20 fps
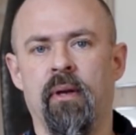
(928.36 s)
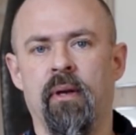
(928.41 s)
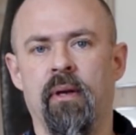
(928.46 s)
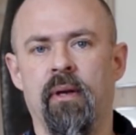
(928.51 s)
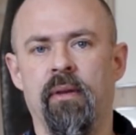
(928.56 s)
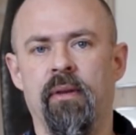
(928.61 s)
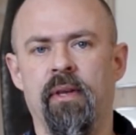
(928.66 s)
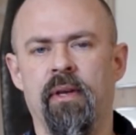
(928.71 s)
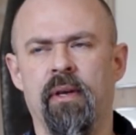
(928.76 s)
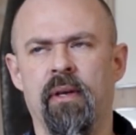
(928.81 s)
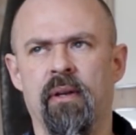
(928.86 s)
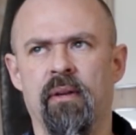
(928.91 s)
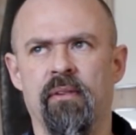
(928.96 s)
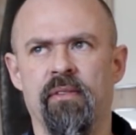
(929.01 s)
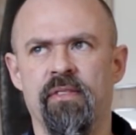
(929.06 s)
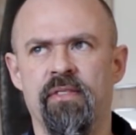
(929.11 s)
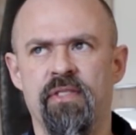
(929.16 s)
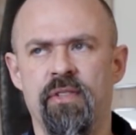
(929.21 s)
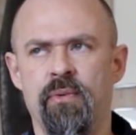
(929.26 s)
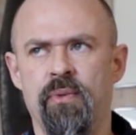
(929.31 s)

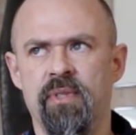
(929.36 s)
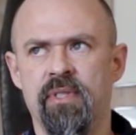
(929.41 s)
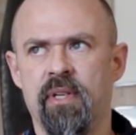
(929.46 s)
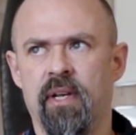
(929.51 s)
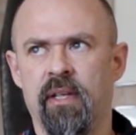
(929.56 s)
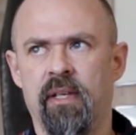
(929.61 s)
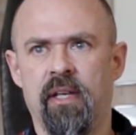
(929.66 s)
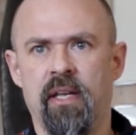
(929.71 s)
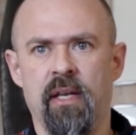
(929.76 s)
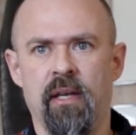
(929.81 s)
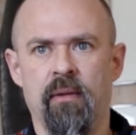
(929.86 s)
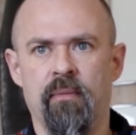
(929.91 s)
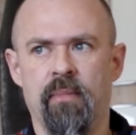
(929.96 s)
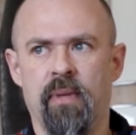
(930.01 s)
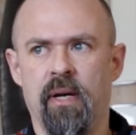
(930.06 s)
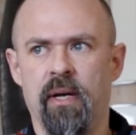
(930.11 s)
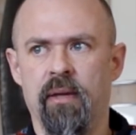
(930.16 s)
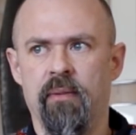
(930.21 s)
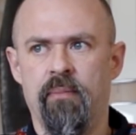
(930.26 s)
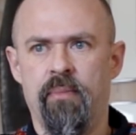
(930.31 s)
The Suicide King
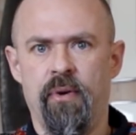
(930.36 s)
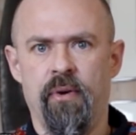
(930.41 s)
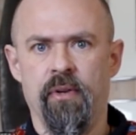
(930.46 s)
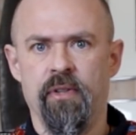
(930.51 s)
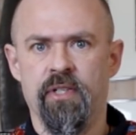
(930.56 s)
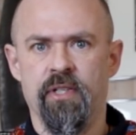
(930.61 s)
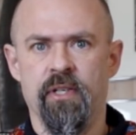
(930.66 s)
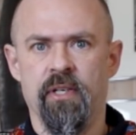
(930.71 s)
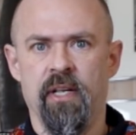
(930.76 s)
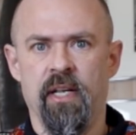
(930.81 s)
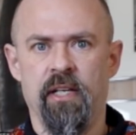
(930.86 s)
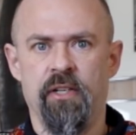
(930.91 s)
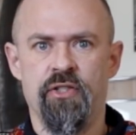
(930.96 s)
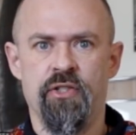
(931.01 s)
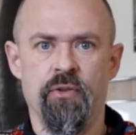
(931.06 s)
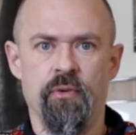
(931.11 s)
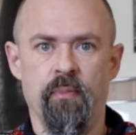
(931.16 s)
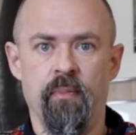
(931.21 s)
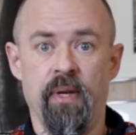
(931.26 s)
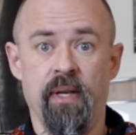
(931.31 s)
by Purge, it
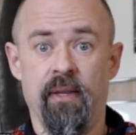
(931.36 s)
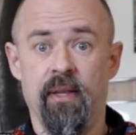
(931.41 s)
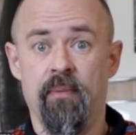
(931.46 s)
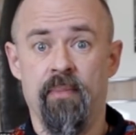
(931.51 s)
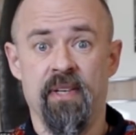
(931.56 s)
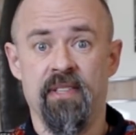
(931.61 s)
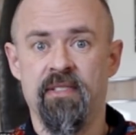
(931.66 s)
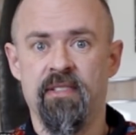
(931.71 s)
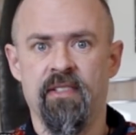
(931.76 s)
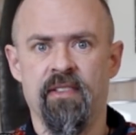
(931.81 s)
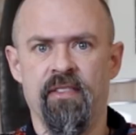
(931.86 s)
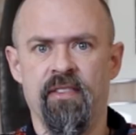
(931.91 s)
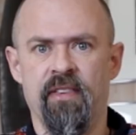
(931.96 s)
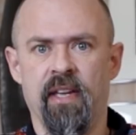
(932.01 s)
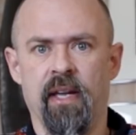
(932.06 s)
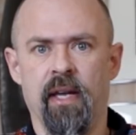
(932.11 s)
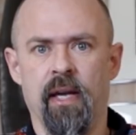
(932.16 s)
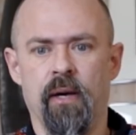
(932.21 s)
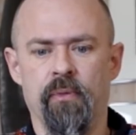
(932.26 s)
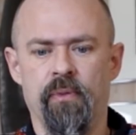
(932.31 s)
should be the best
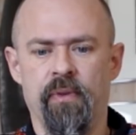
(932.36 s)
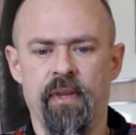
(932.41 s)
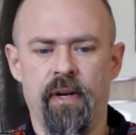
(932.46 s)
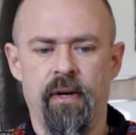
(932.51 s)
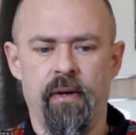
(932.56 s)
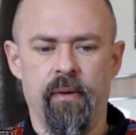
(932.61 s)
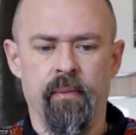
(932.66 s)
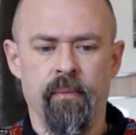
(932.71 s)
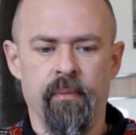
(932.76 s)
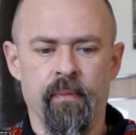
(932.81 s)
thing out there.